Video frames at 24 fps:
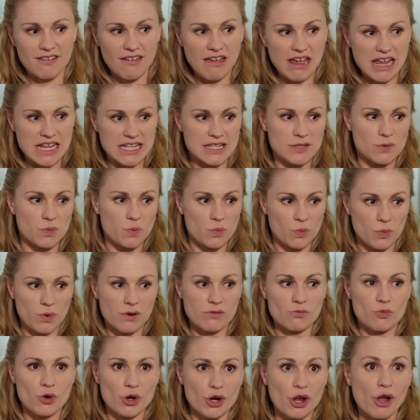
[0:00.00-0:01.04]
as
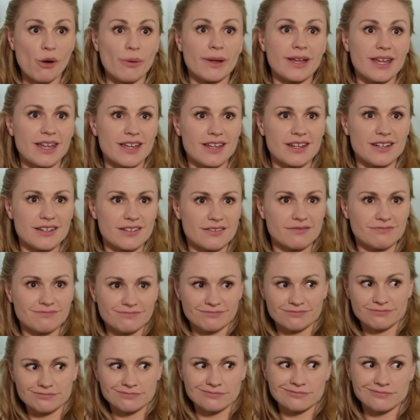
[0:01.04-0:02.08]
we're going
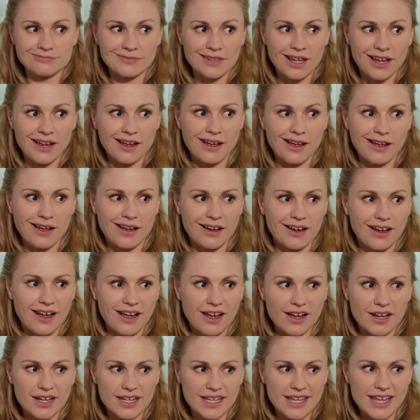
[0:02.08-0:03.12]
in,
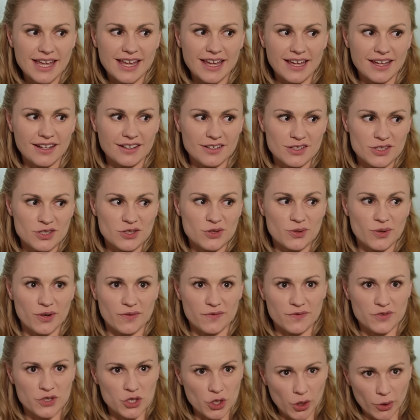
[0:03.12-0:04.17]
I can't sort
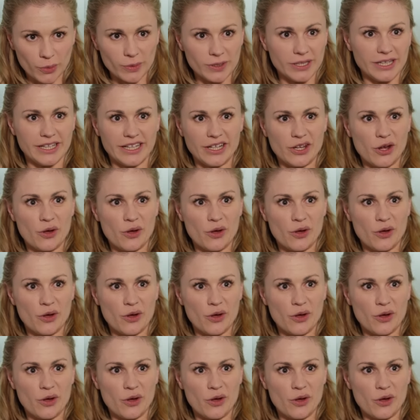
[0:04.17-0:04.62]
of totally